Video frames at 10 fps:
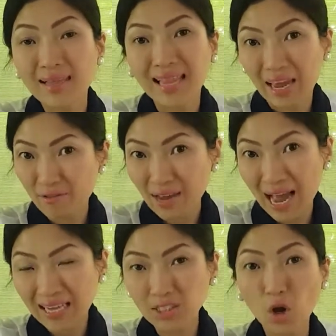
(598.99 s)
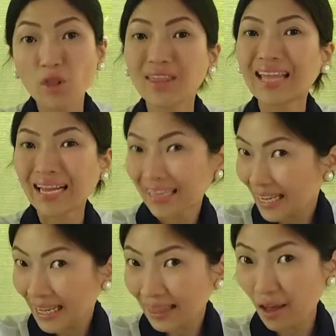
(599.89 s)
livecast on the
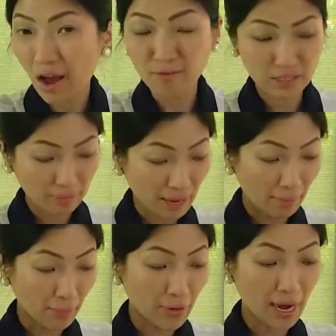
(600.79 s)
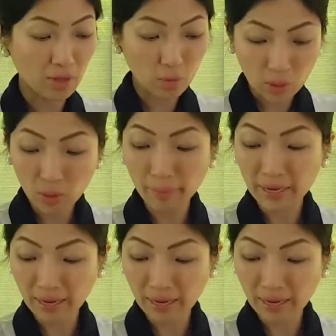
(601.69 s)
19th of September, and we will be